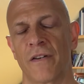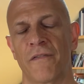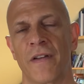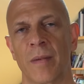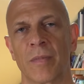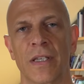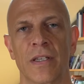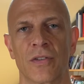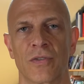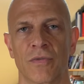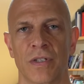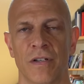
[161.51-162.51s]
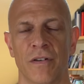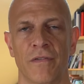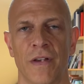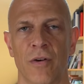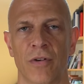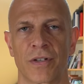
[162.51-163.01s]
a family history of
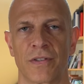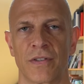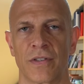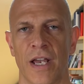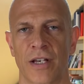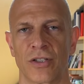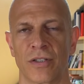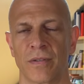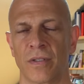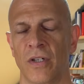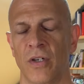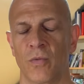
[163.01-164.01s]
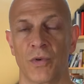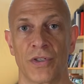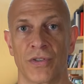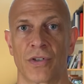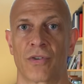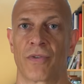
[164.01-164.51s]
aortic dissection, which
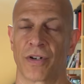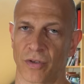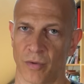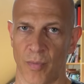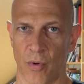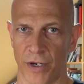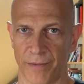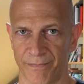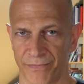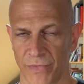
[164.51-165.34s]
is a critical point,